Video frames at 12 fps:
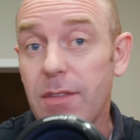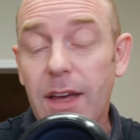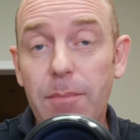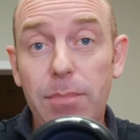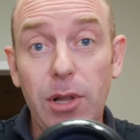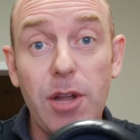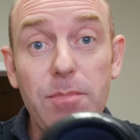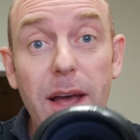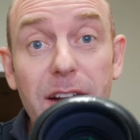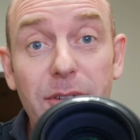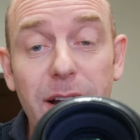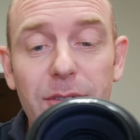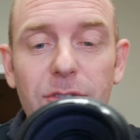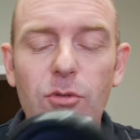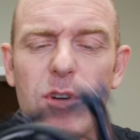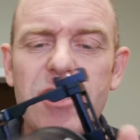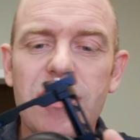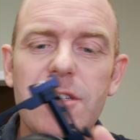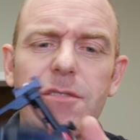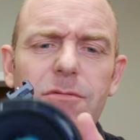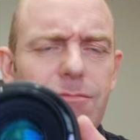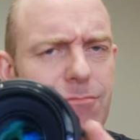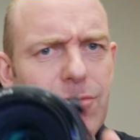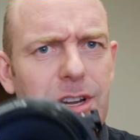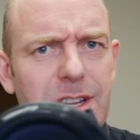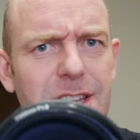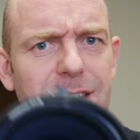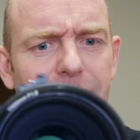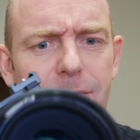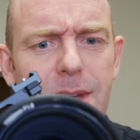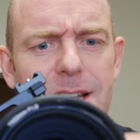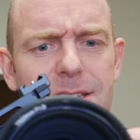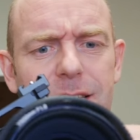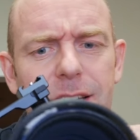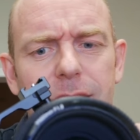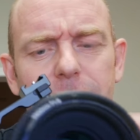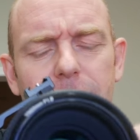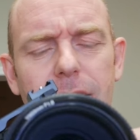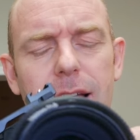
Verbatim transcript: that blurred background, which is really amazing.